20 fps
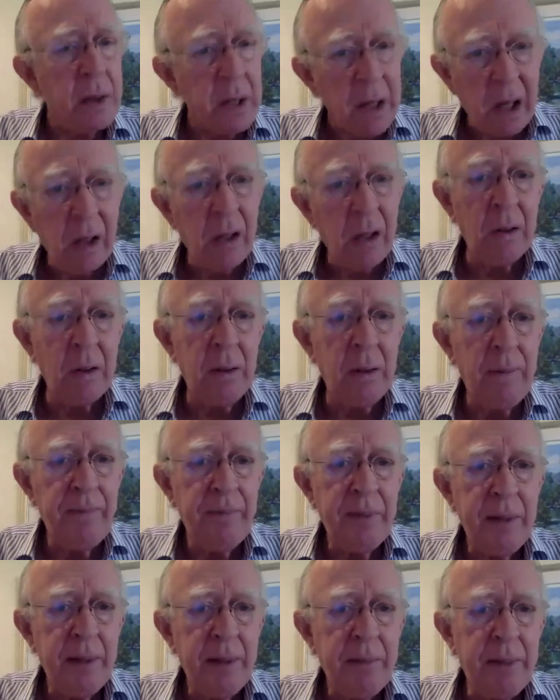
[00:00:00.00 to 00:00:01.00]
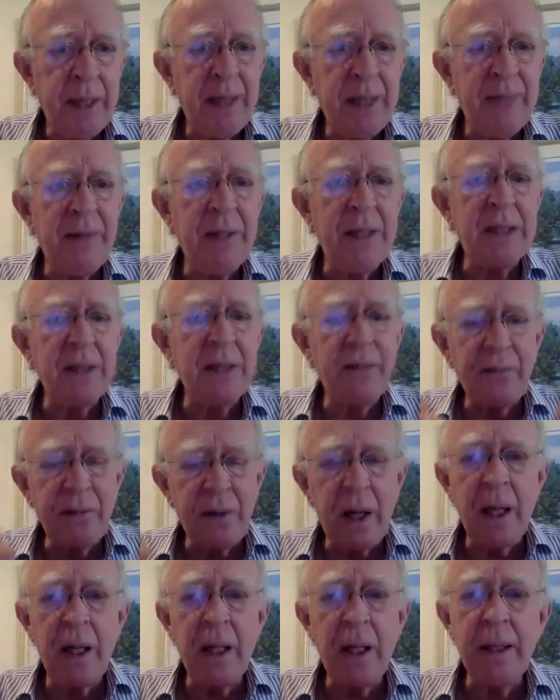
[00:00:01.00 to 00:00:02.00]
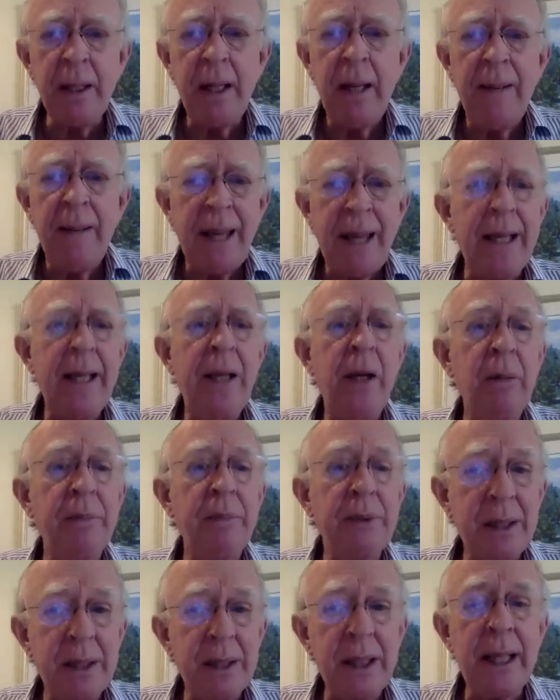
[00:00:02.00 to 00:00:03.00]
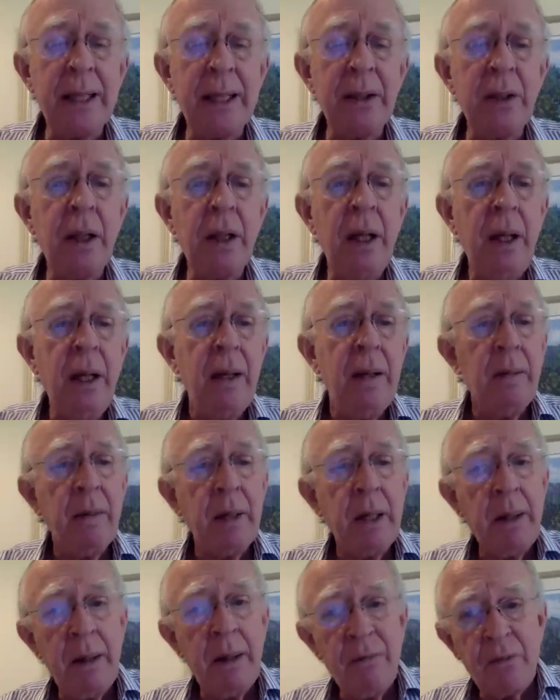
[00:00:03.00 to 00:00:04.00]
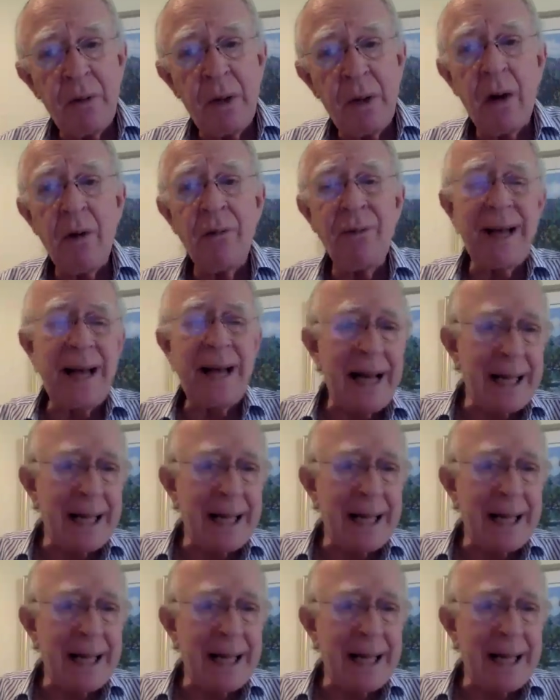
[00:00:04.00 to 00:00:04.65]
No. But if he's defined and helped then involve